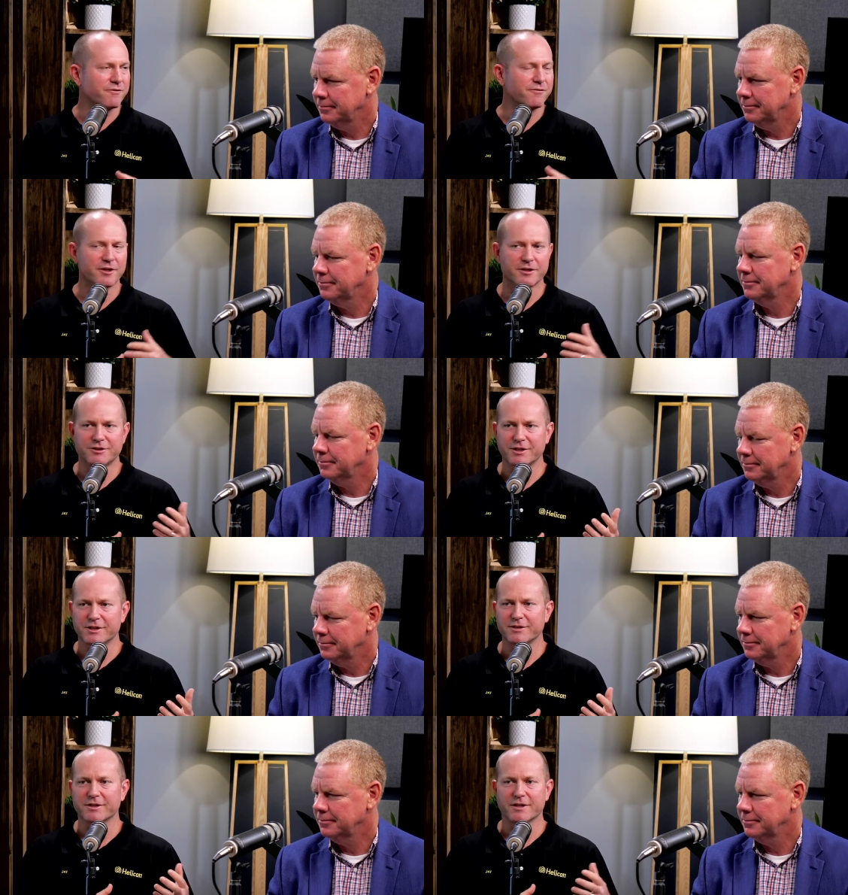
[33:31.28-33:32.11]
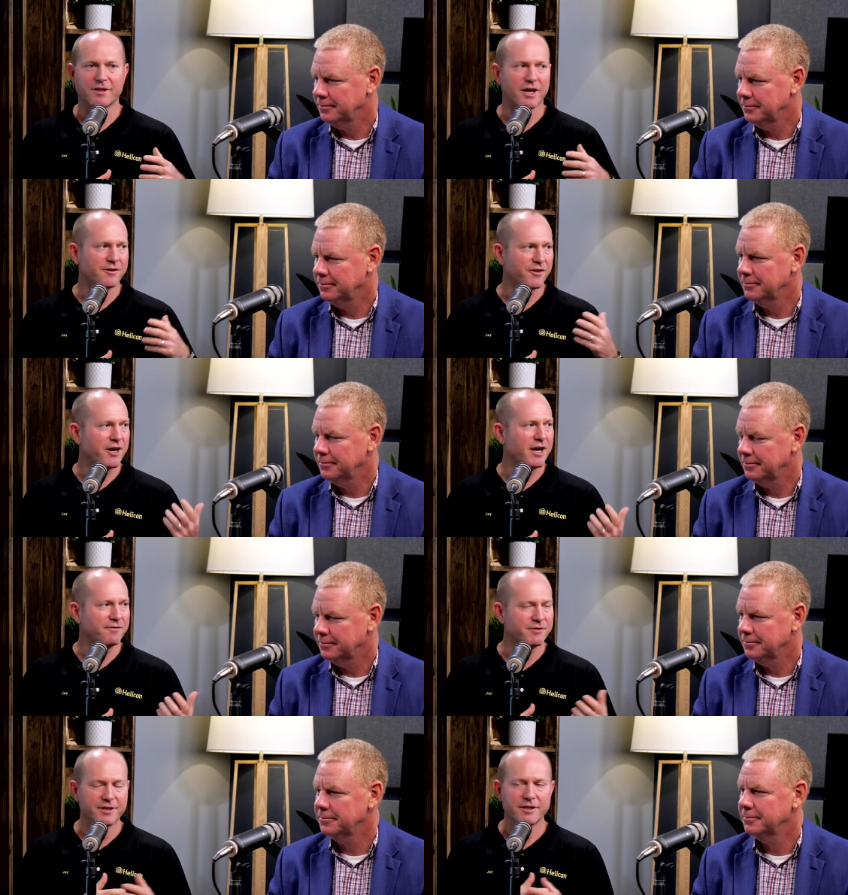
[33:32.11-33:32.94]
Speaker 1: the villages and a lot of their
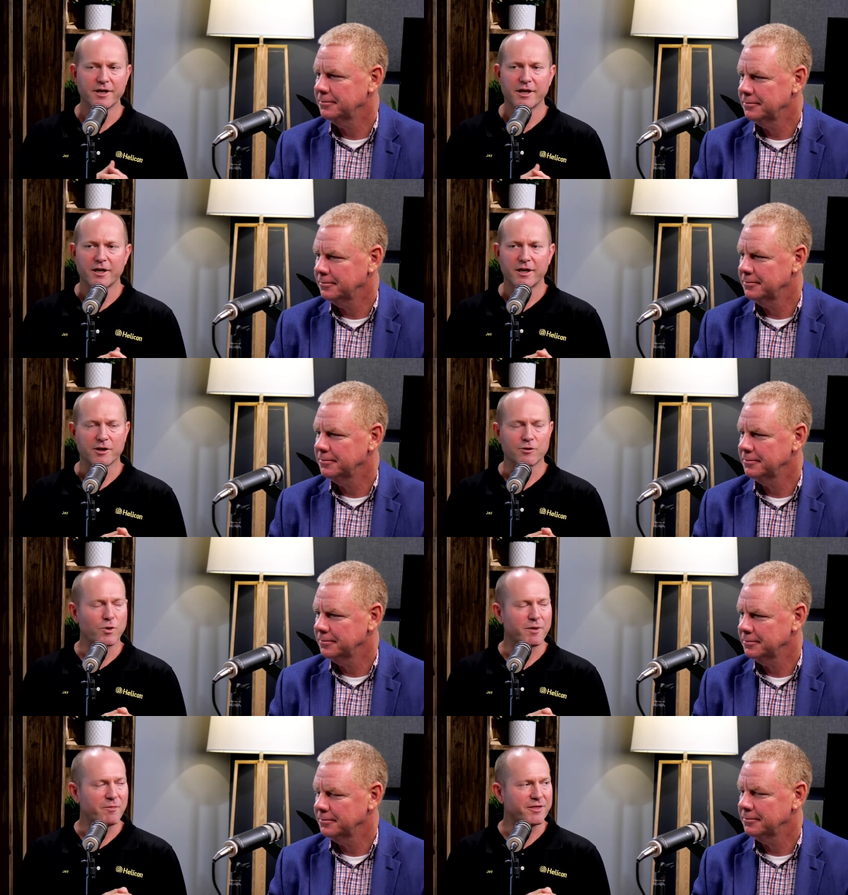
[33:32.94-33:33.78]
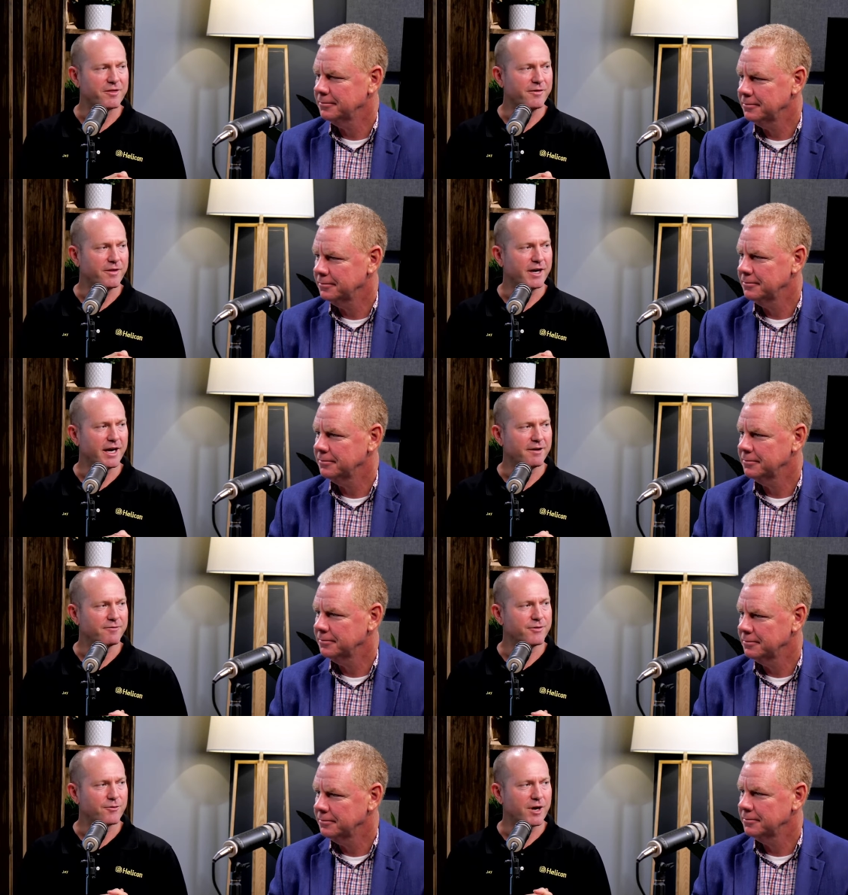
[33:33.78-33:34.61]
heavy equipment that they
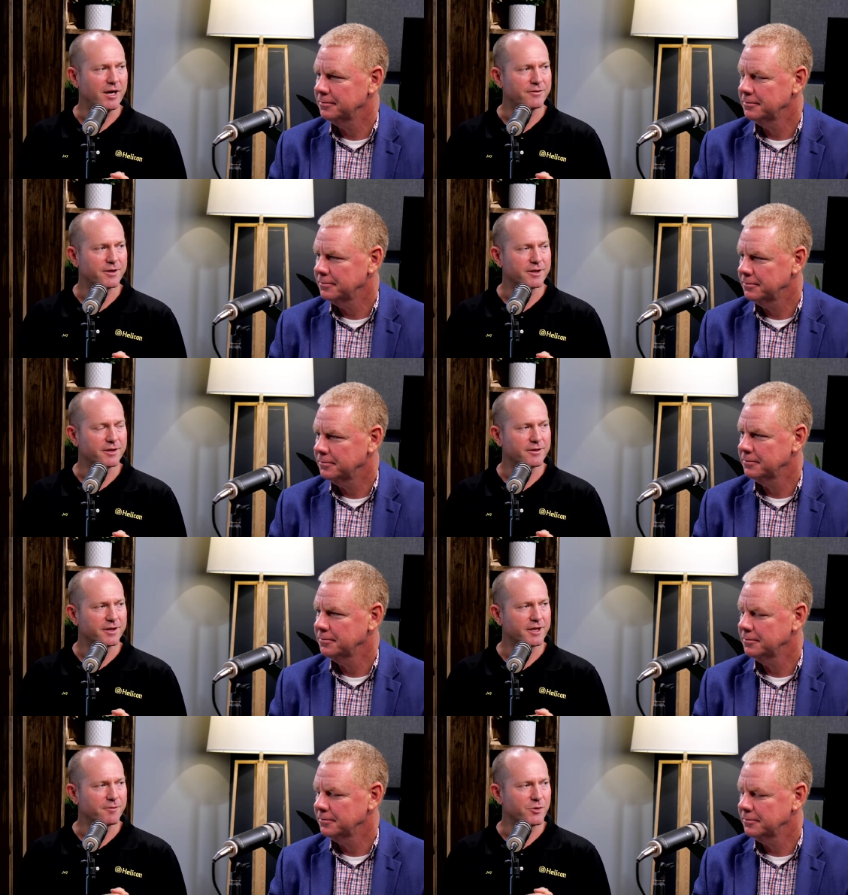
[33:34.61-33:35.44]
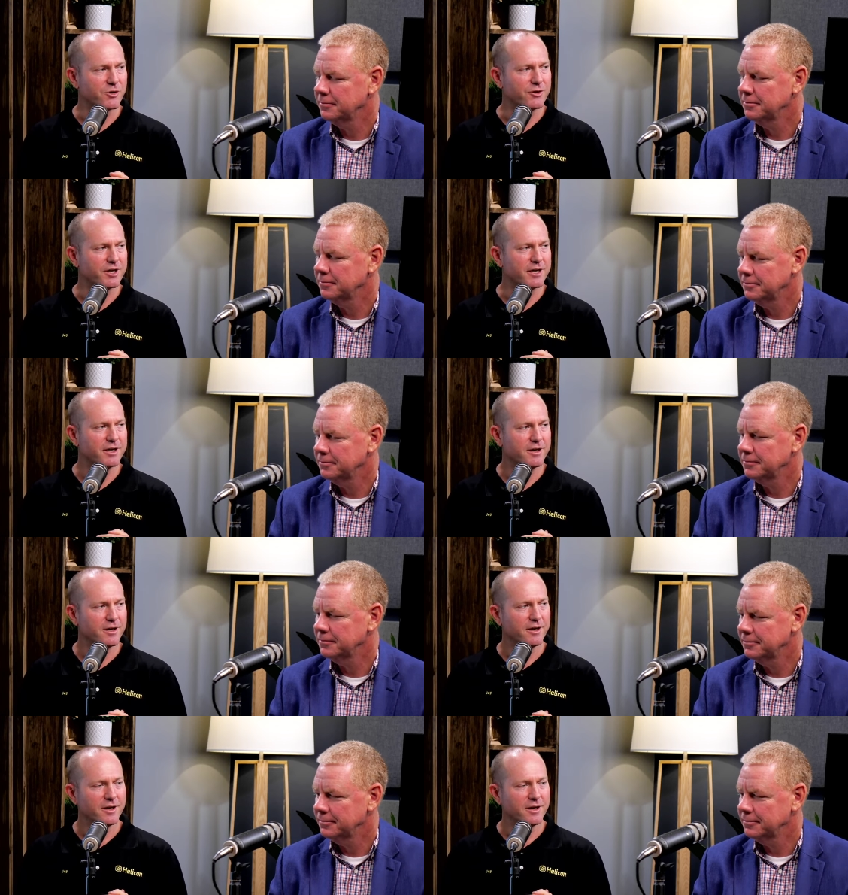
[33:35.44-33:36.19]
have throughout the the community.